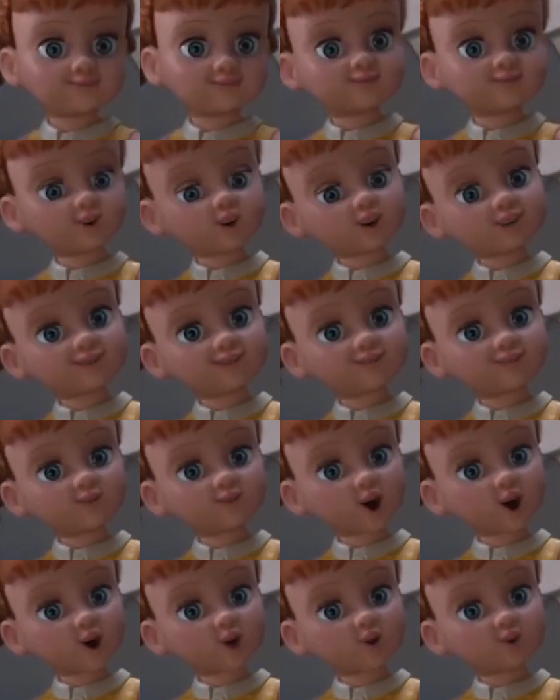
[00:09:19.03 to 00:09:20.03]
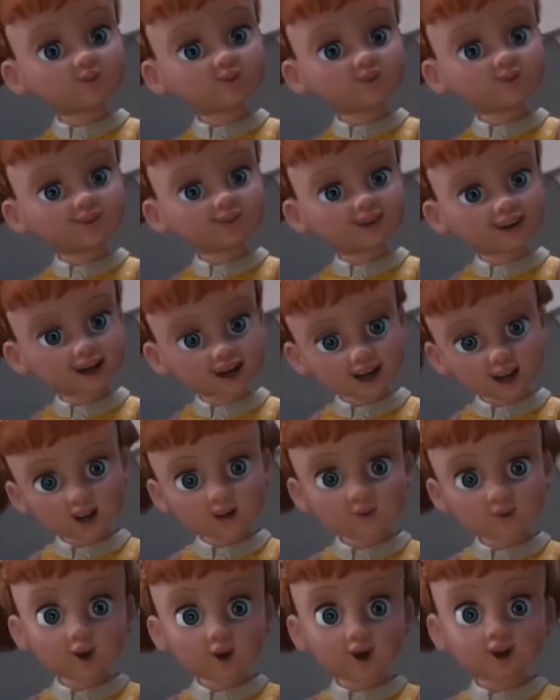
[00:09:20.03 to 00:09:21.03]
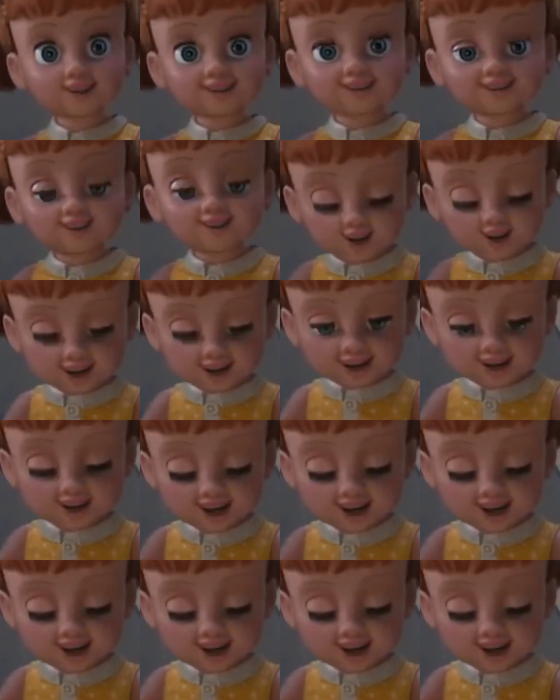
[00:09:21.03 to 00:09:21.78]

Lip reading: with an old-fashioned pull-string doll of her variety.